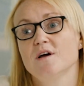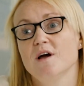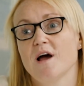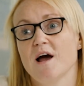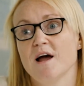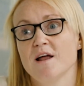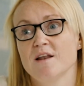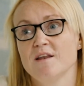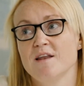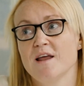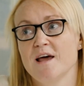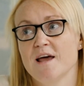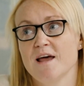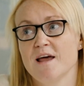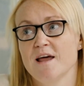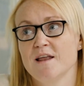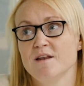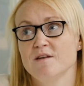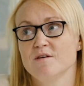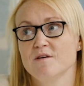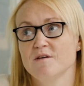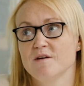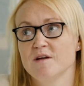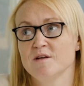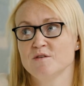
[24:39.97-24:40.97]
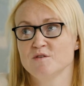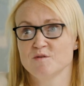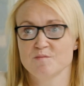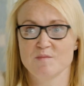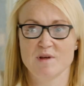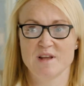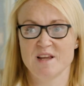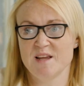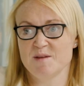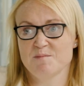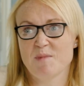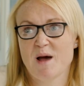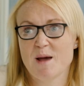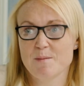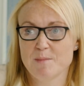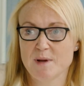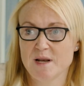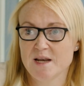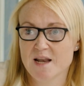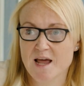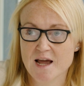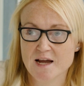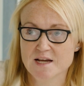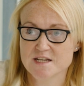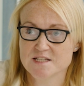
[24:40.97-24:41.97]
And then it might be
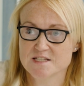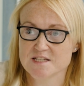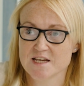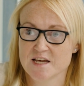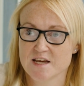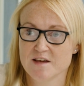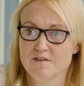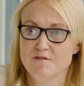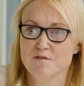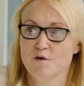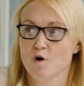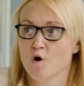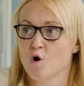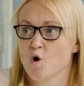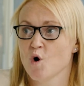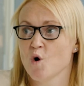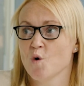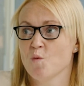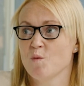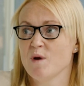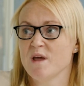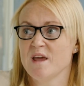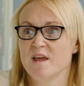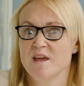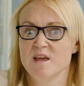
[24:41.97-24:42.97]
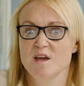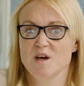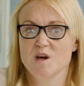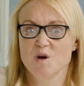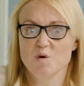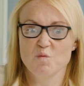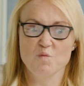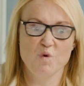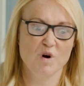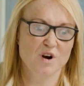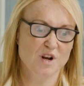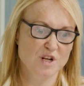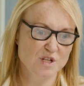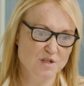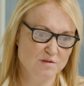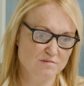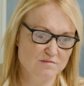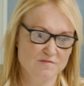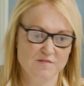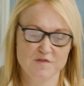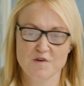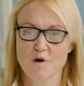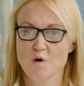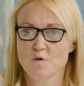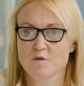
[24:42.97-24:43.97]
negative, or we want to
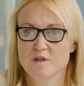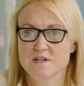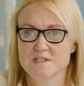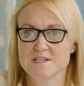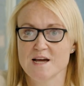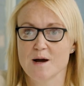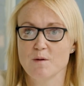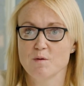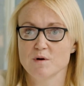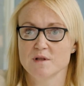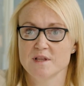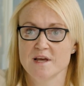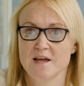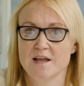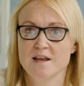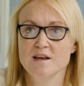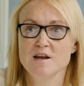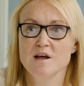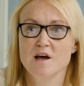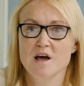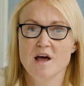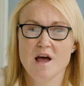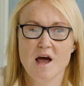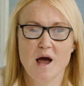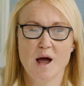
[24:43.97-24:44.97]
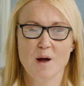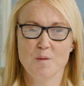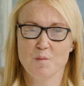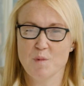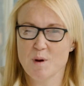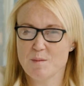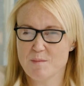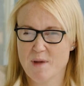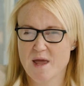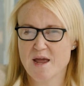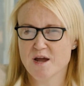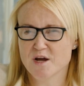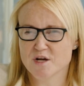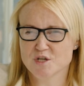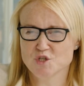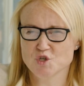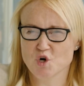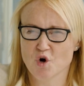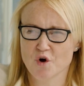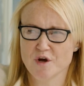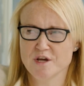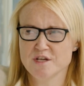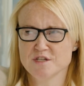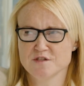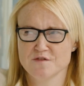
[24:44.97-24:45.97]
throw the towel in and we make a
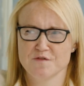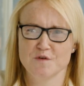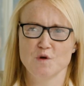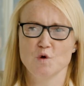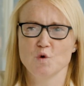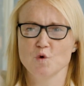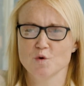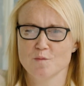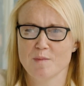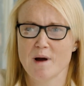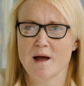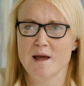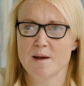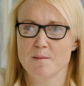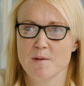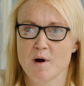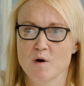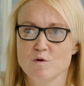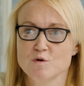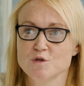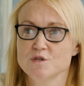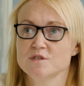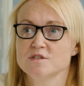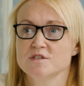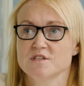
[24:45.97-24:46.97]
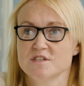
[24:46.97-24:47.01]
choice fueled by emotions.